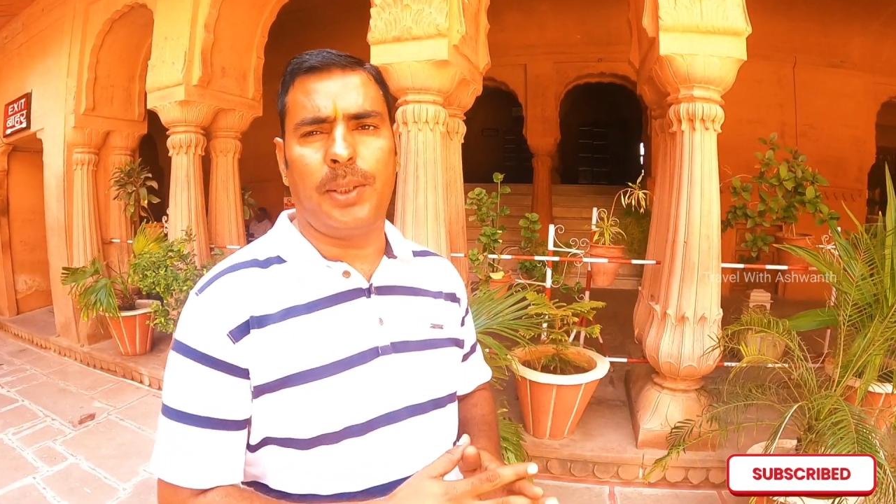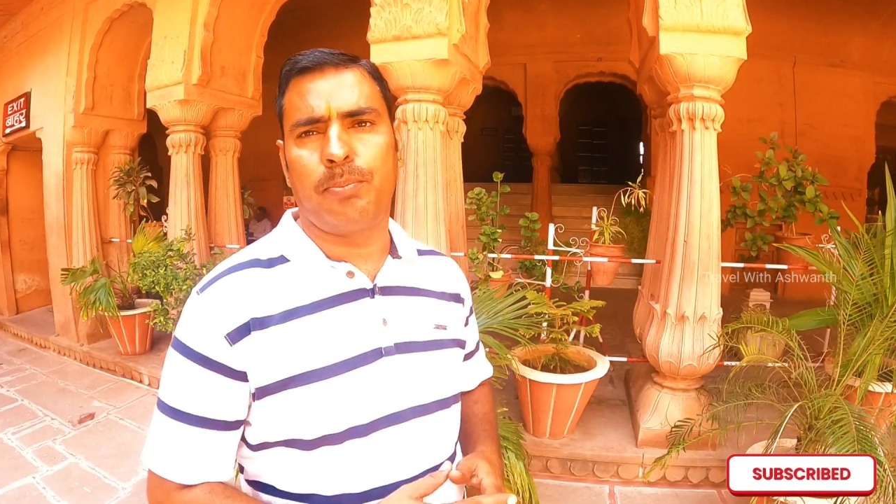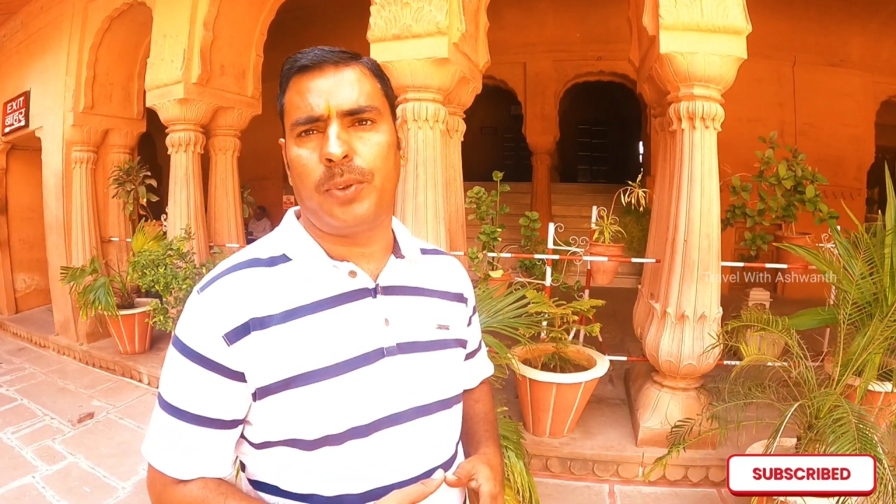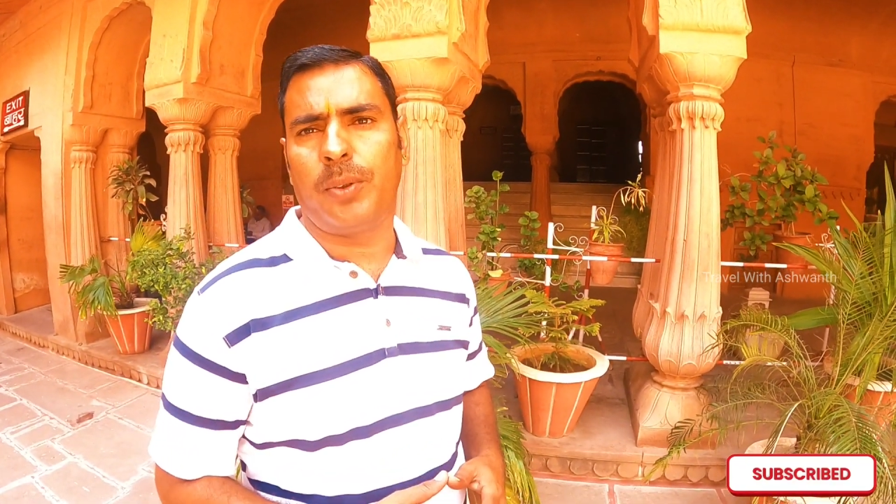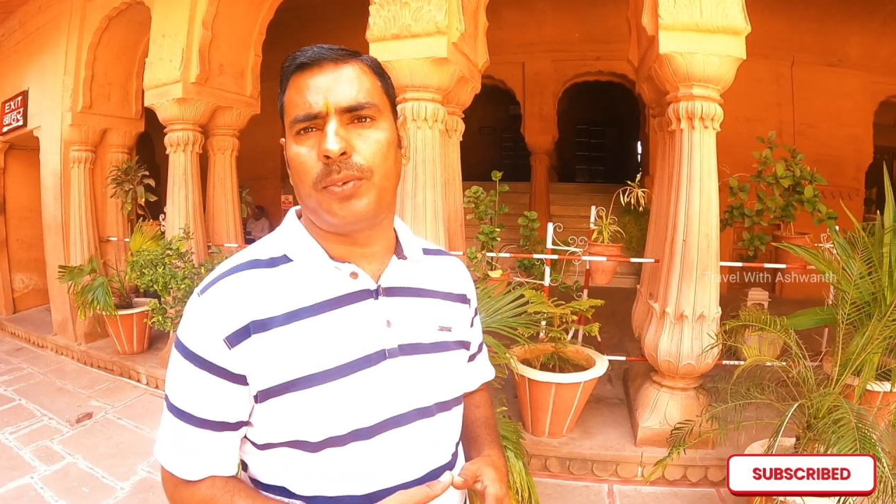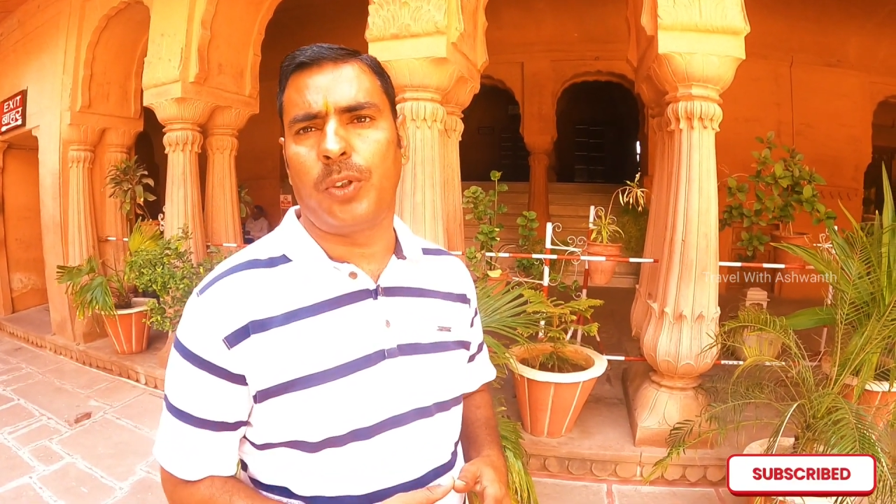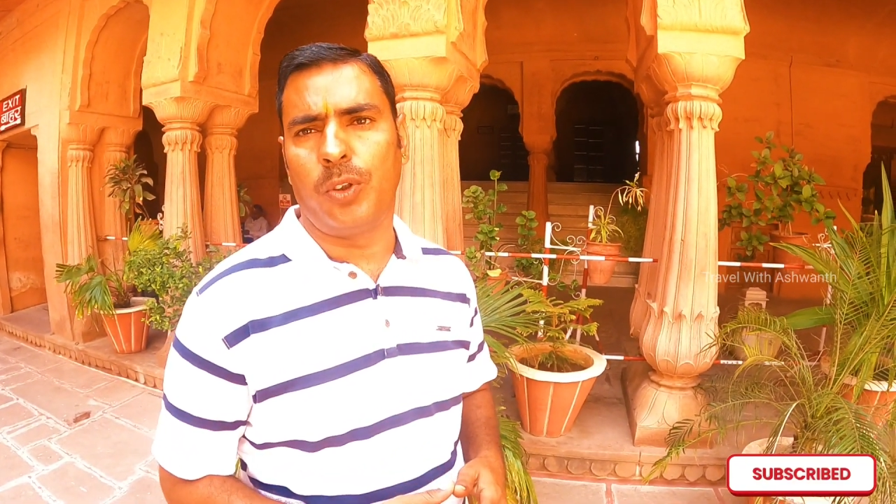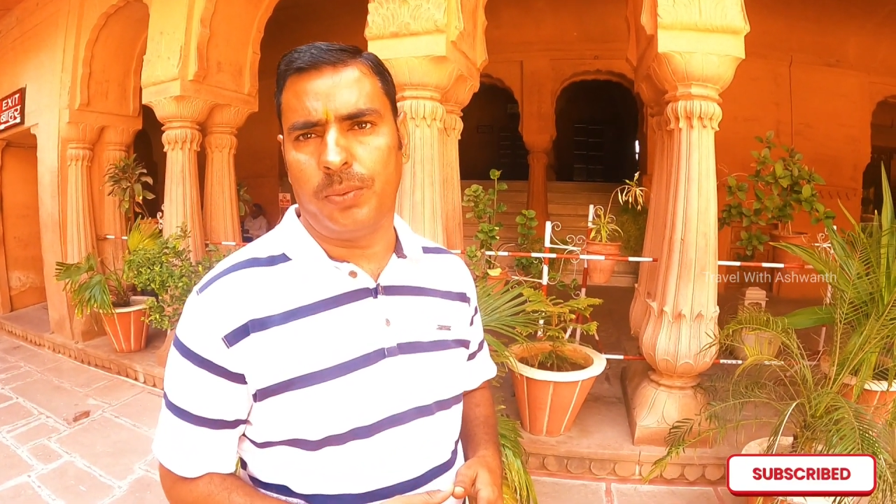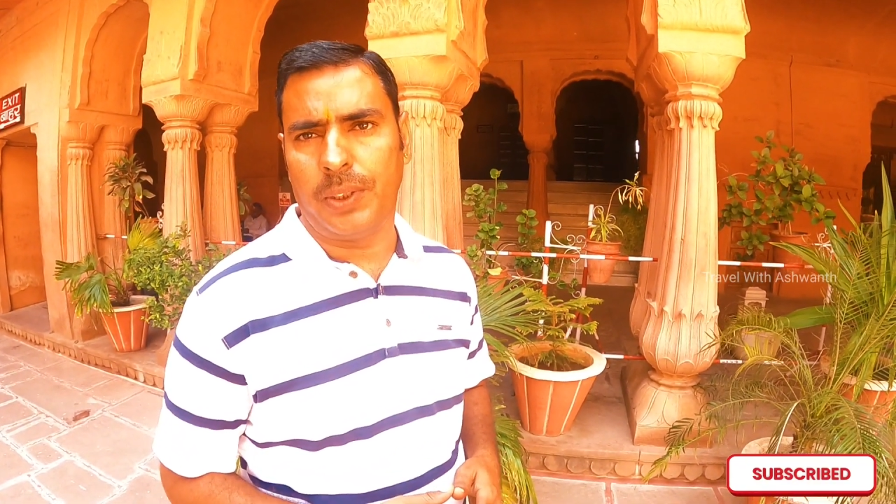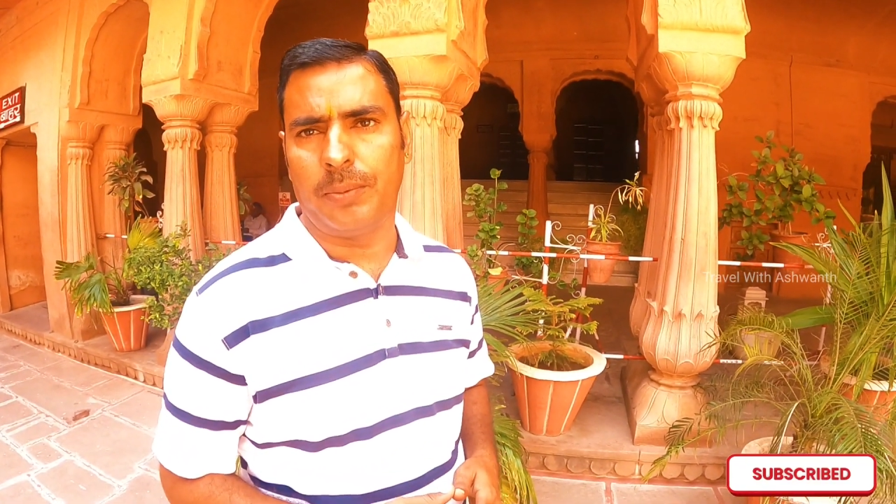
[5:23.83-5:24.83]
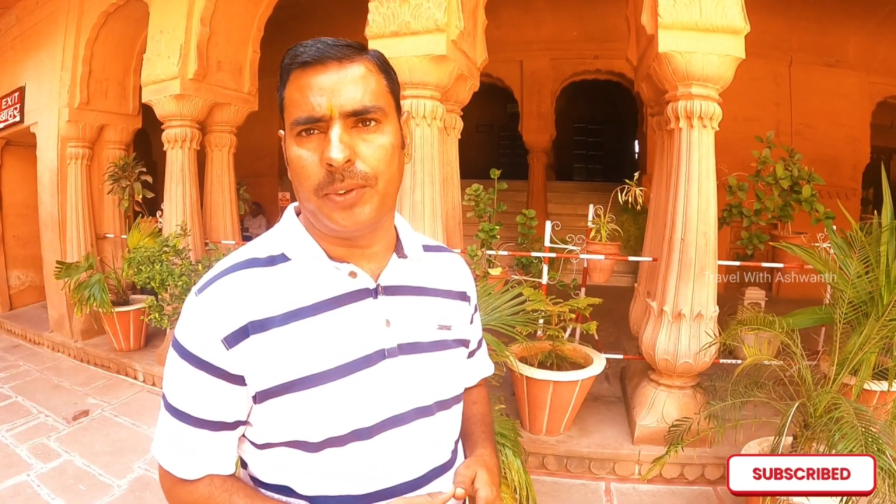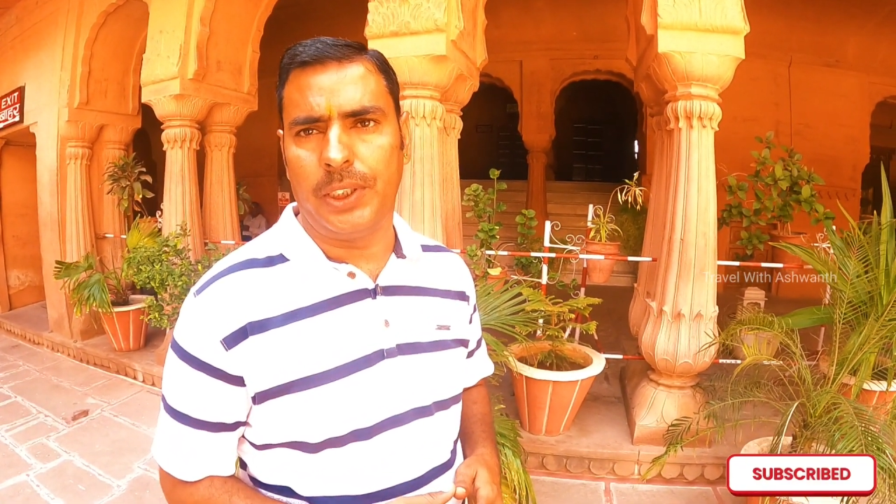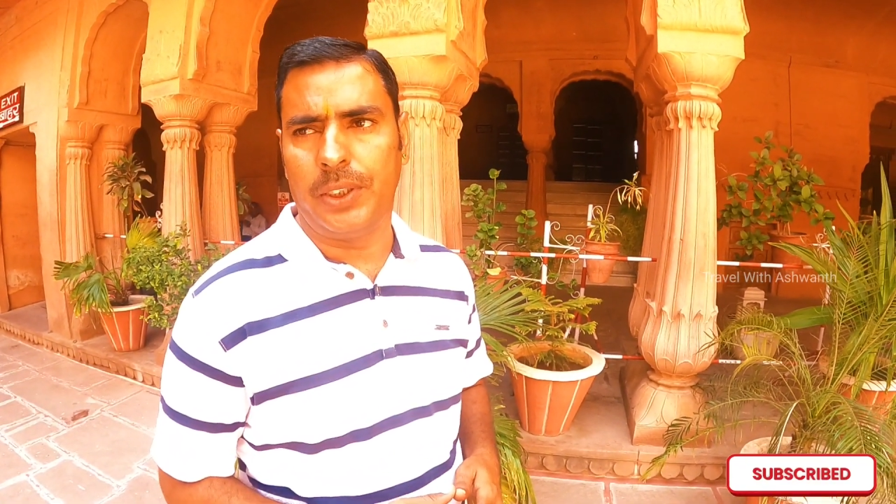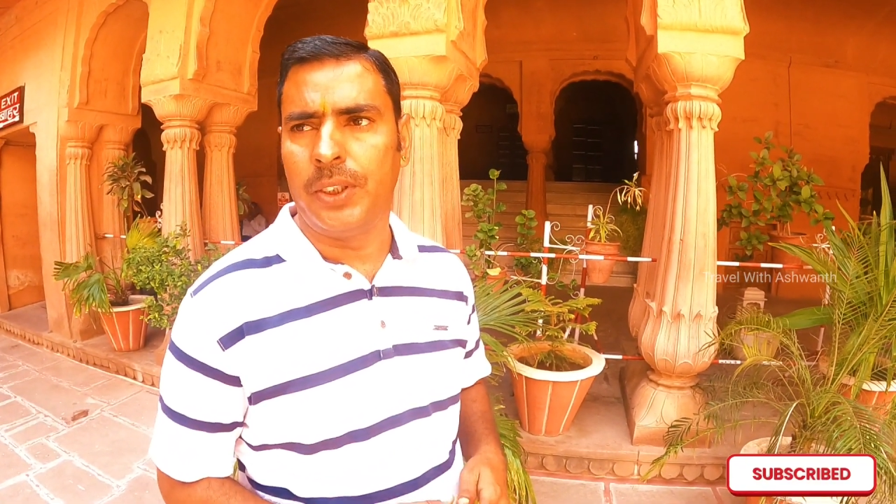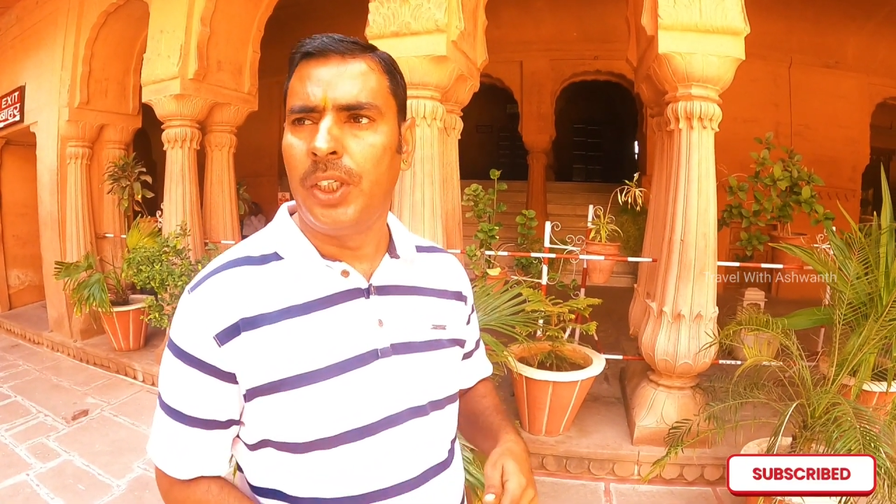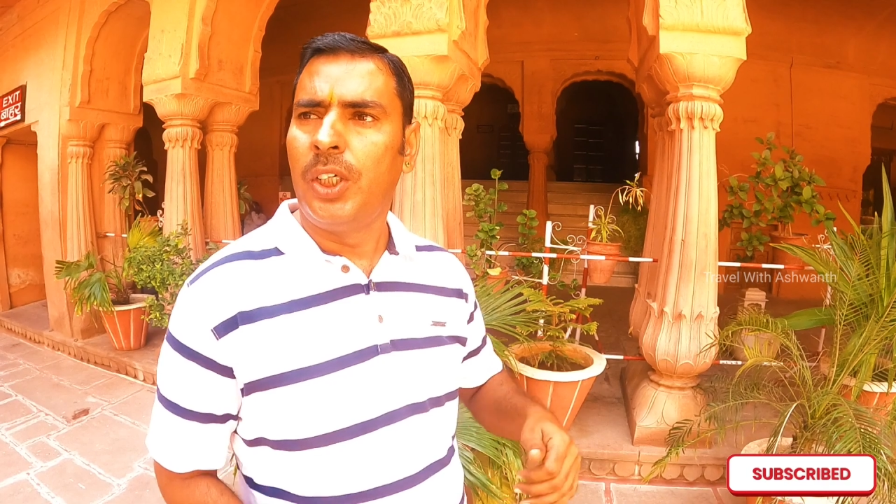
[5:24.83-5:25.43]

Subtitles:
temple of the royal family.